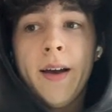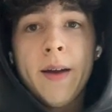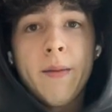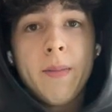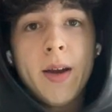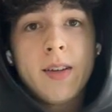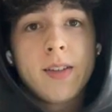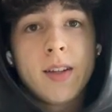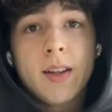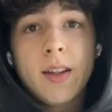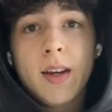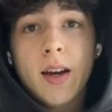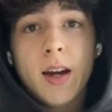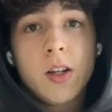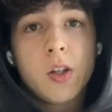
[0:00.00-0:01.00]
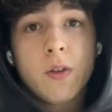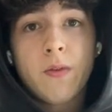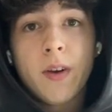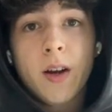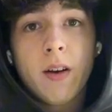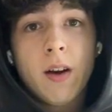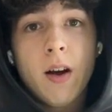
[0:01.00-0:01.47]
Basically, I just
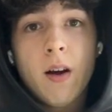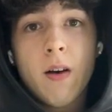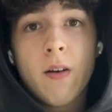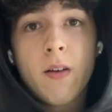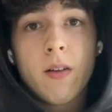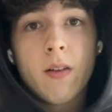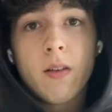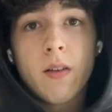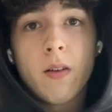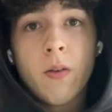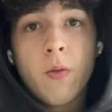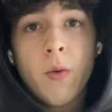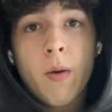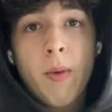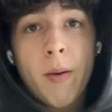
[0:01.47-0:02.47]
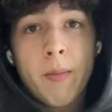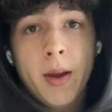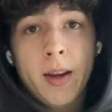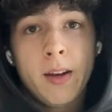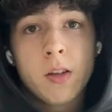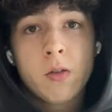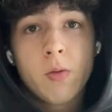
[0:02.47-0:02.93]
figured out what my
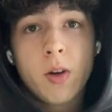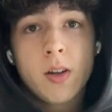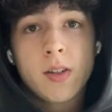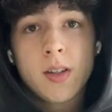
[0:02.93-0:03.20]
maintenance was,